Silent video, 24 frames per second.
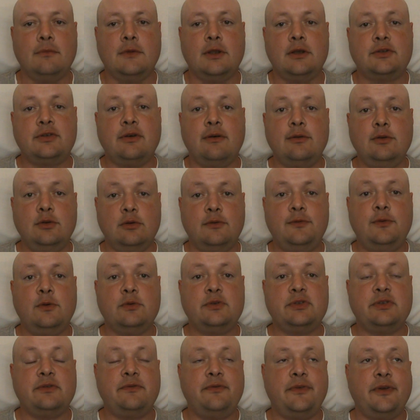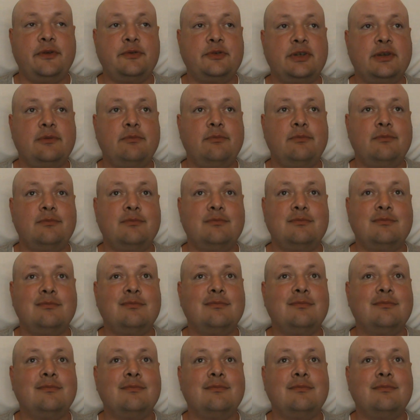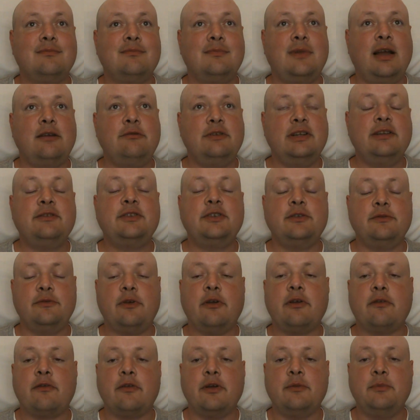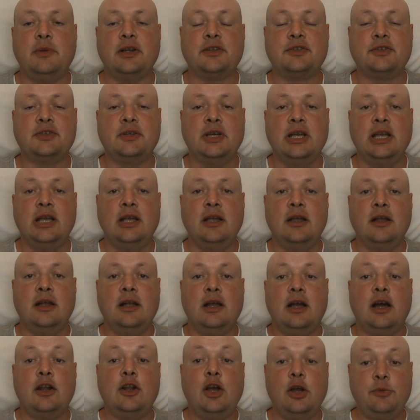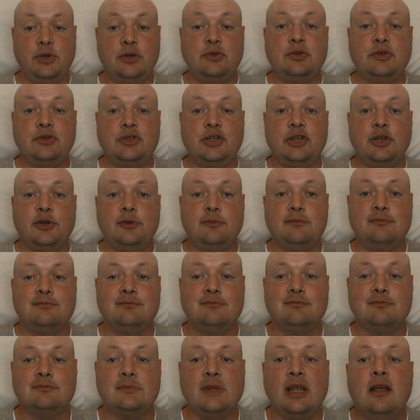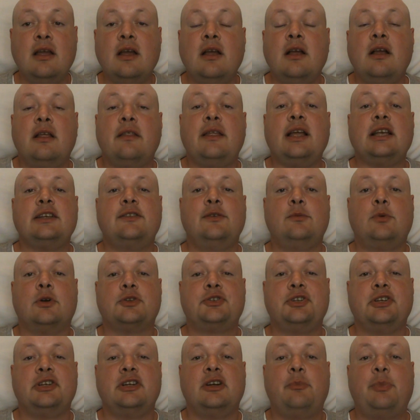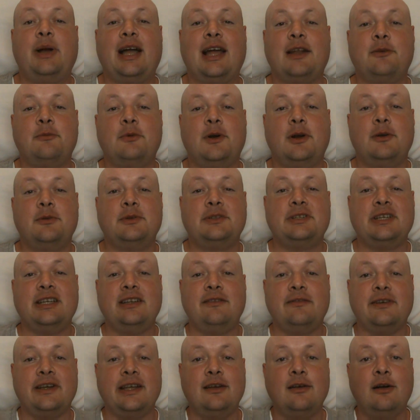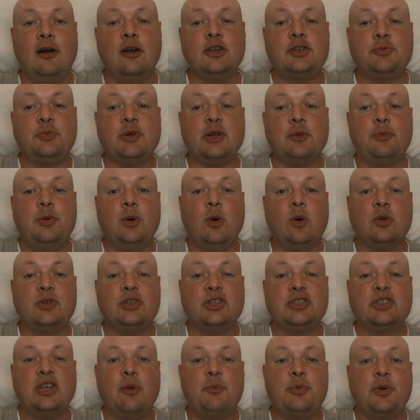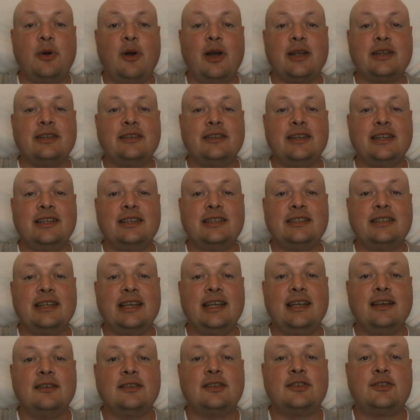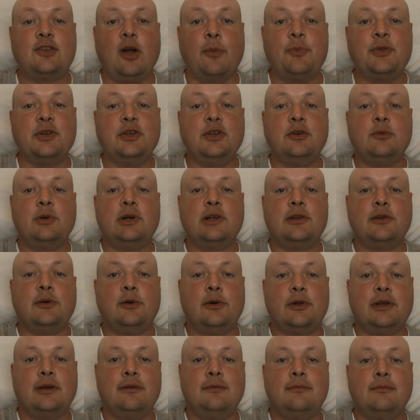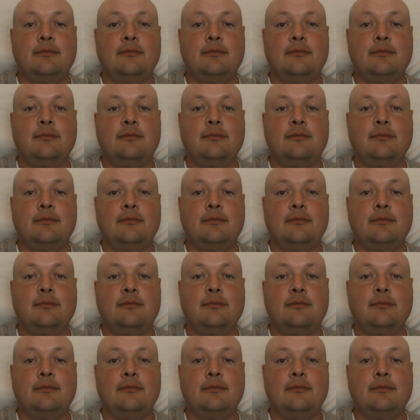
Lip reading: So I look forward to the future. I really do, very, very much. And I hope you do too. Thanks for watching Hopanwo TV. Hospital Porters, Pride and Dignity, Stop the New World Order.